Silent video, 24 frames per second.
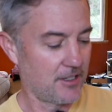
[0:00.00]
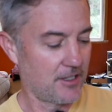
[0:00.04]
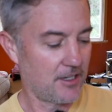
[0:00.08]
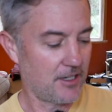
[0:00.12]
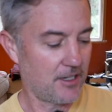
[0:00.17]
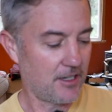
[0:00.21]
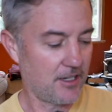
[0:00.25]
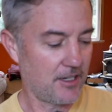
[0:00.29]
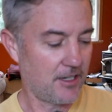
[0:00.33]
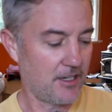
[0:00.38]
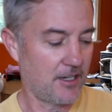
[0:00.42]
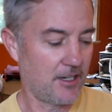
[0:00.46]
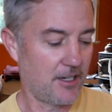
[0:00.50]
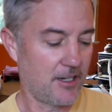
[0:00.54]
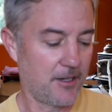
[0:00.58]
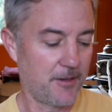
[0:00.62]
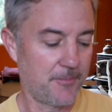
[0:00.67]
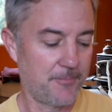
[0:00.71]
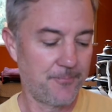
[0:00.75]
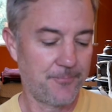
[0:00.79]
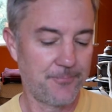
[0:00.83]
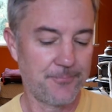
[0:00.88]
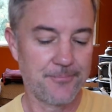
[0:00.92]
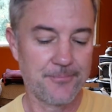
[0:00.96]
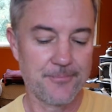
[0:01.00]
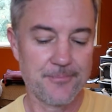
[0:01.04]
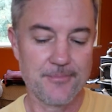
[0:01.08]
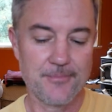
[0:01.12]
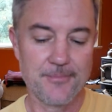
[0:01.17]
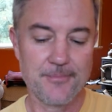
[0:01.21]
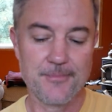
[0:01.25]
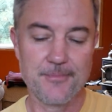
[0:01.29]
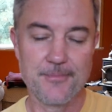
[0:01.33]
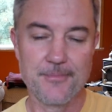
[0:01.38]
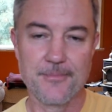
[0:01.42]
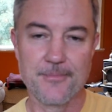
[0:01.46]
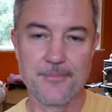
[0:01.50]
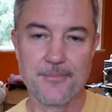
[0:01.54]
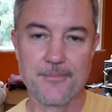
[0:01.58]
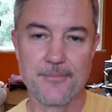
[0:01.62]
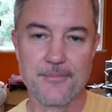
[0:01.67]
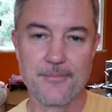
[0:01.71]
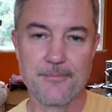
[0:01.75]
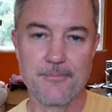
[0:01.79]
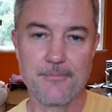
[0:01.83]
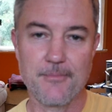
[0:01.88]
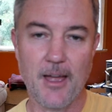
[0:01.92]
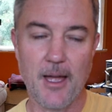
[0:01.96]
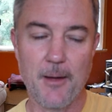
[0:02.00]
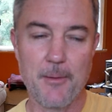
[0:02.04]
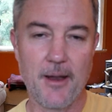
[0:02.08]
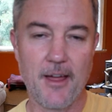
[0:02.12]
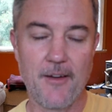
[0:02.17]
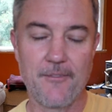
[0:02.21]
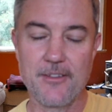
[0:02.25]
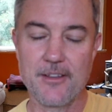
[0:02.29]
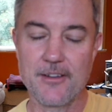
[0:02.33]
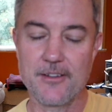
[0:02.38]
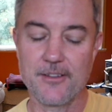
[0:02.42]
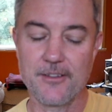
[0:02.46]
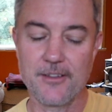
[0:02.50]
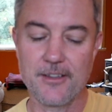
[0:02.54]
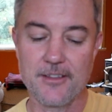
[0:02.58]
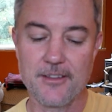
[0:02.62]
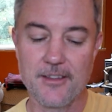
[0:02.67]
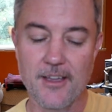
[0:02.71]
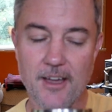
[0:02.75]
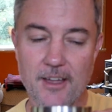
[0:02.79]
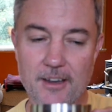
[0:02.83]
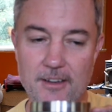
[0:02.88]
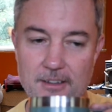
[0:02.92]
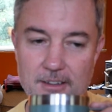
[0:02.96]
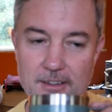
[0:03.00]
I'm gonna have to delete that.